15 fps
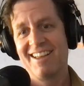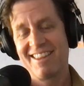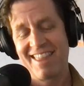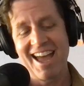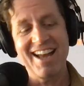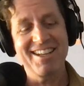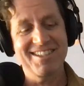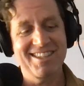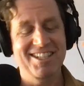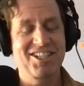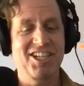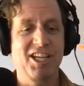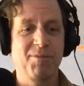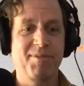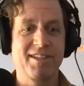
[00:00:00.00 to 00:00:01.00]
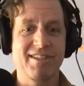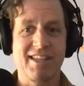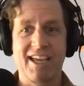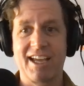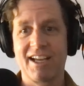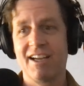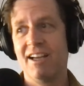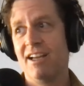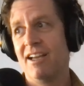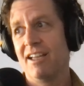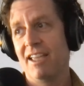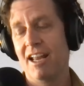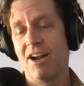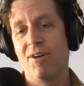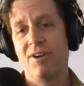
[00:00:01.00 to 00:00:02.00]
That is the cheapest thing.
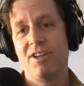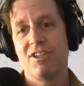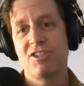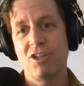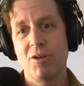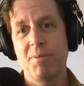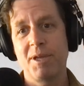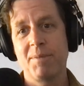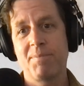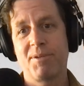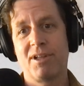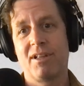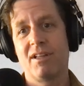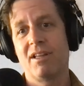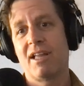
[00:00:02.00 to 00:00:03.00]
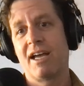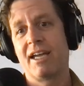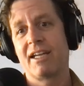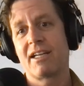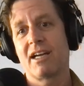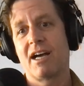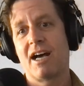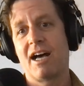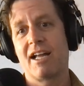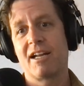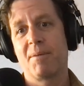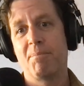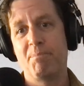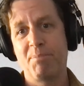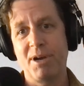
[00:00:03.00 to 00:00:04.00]
Two people like on
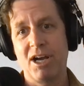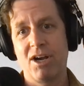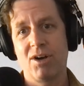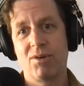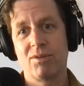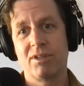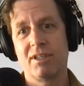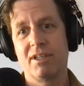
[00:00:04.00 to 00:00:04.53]
a boat